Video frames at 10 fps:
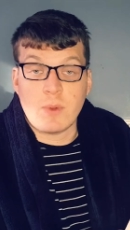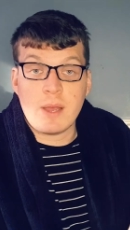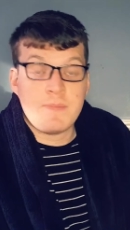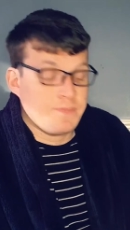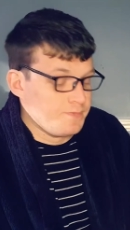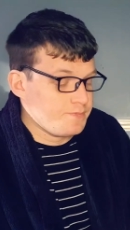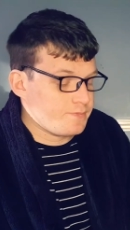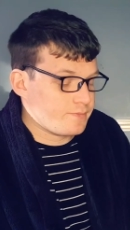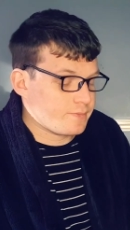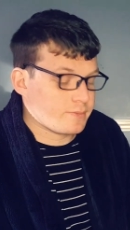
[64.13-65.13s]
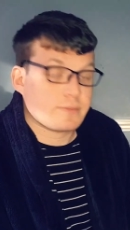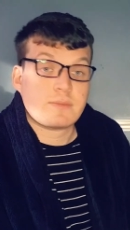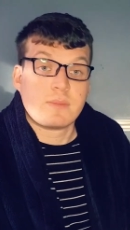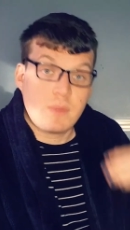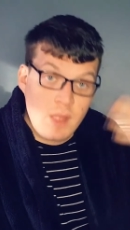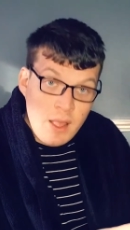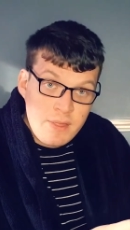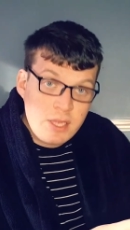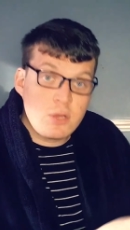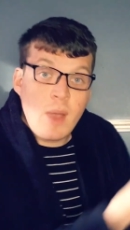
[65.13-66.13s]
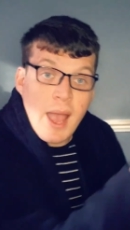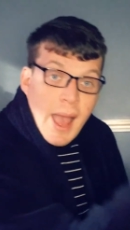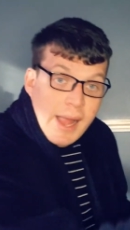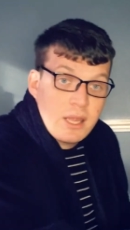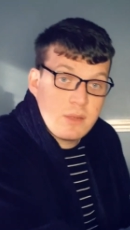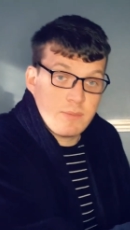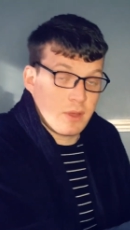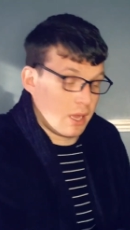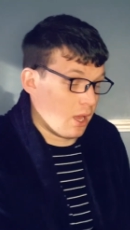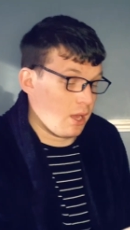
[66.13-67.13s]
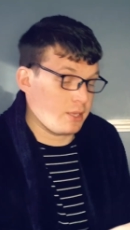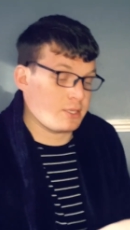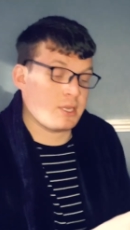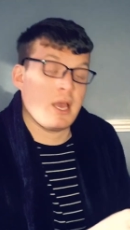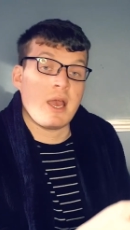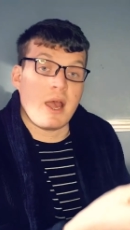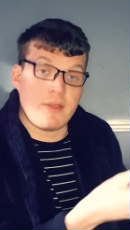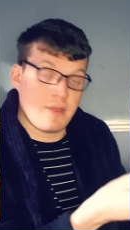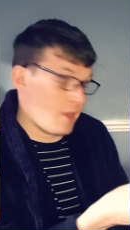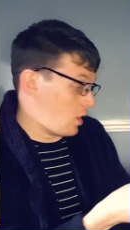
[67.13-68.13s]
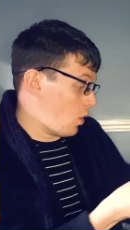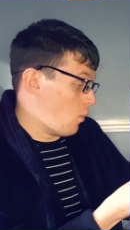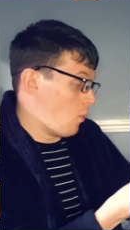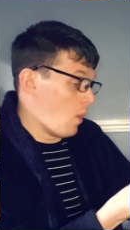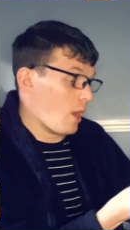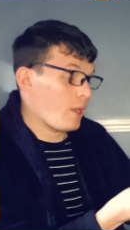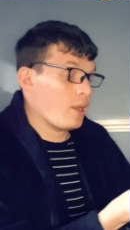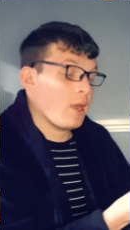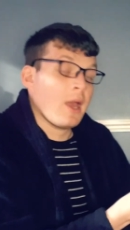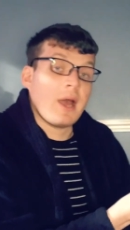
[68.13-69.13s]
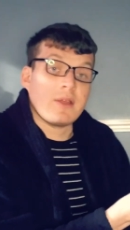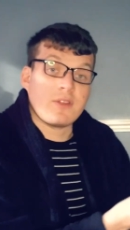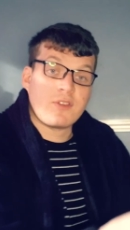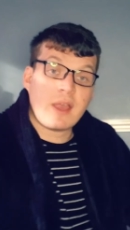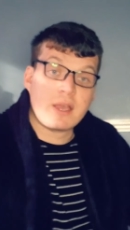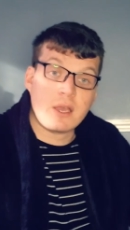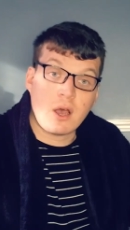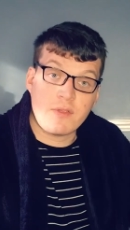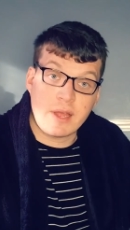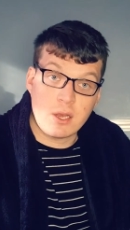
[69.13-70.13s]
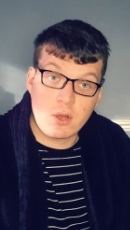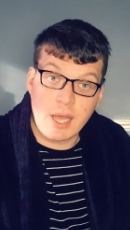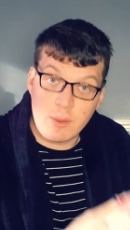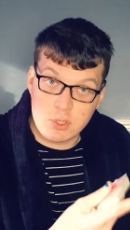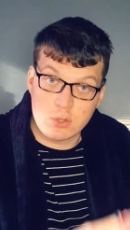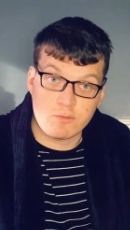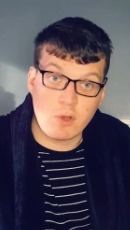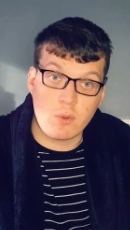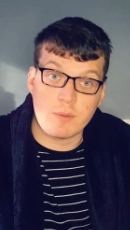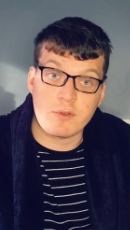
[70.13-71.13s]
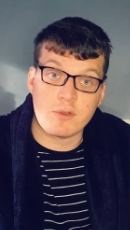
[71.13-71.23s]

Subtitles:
right? Then you hand them the cards, and then they go 1. And then the second card they look at, which you've told them